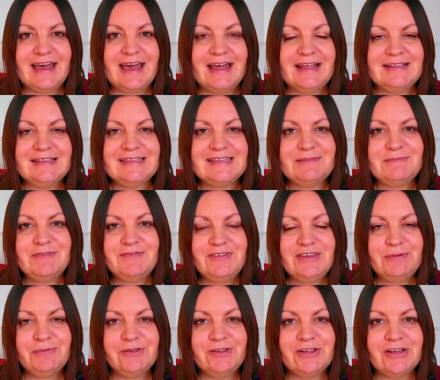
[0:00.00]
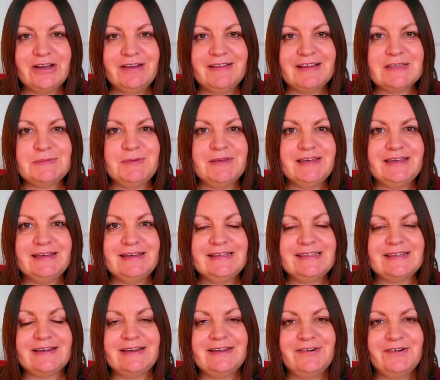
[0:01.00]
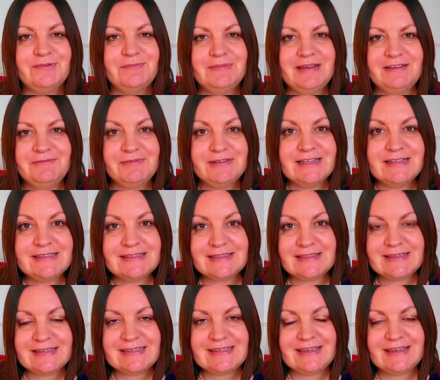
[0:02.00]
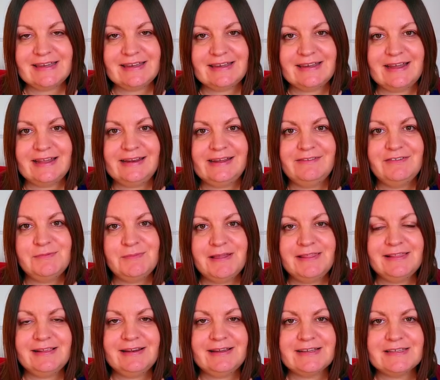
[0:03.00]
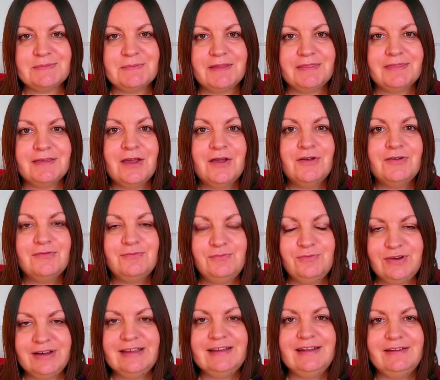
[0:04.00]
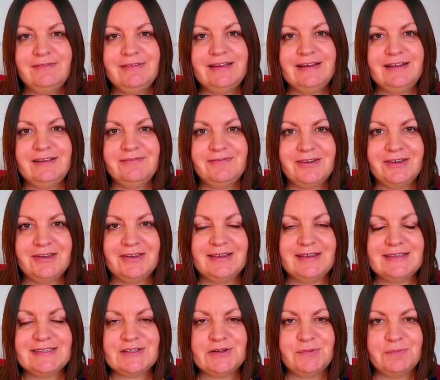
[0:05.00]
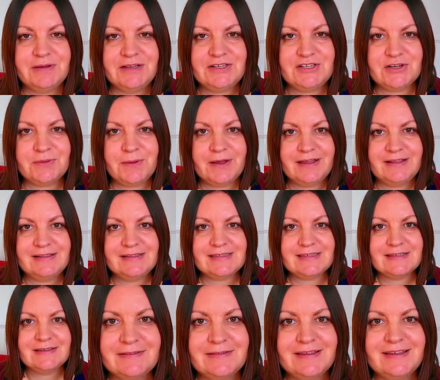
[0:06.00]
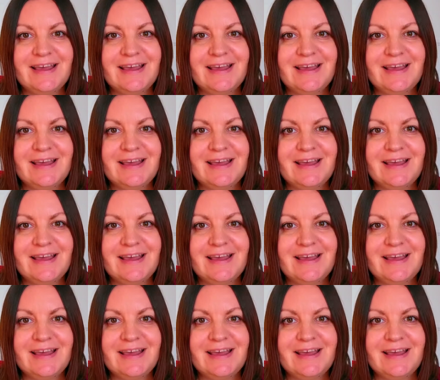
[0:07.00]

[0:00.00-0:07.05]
And some of you will know that's because I got made redundant this year, and I've spent the last month really focused on my job hunt.